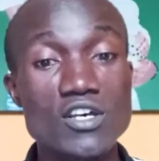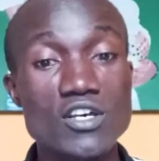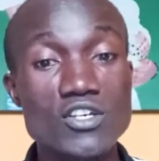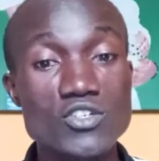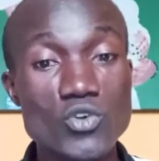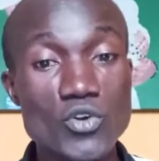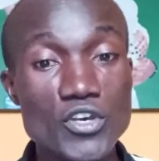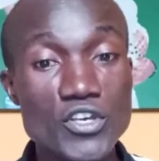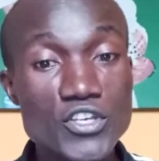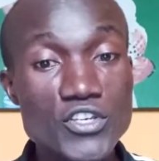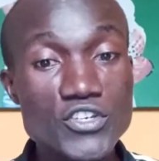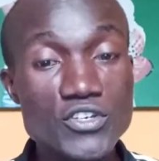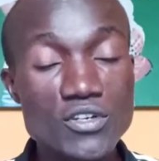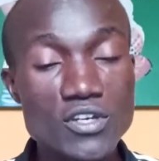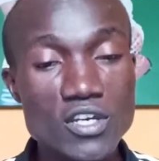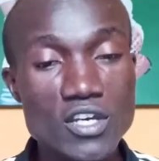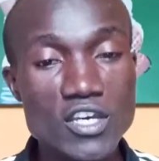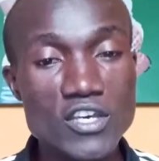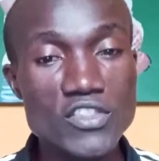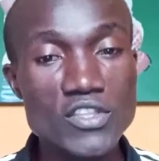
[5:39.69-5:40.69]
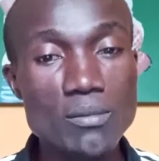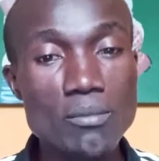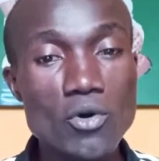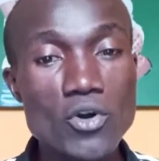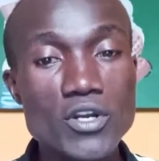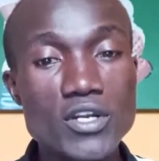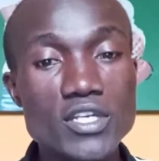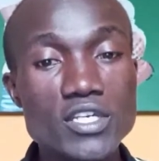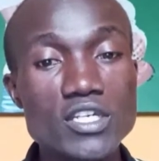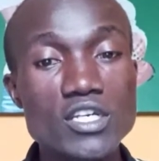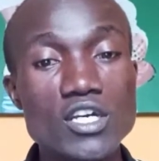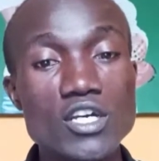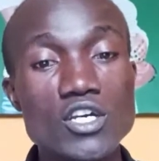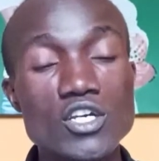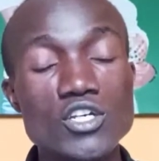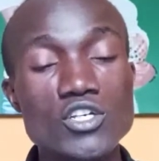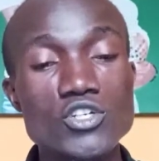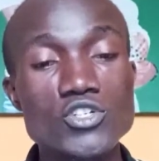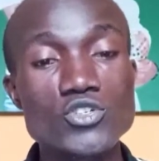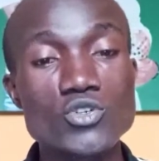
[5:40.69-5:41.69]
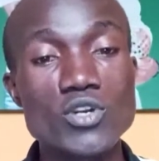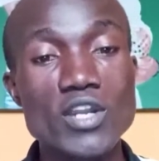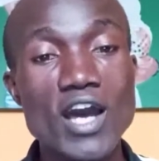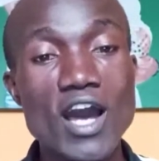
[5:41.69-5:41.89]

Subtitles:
So each in the body you should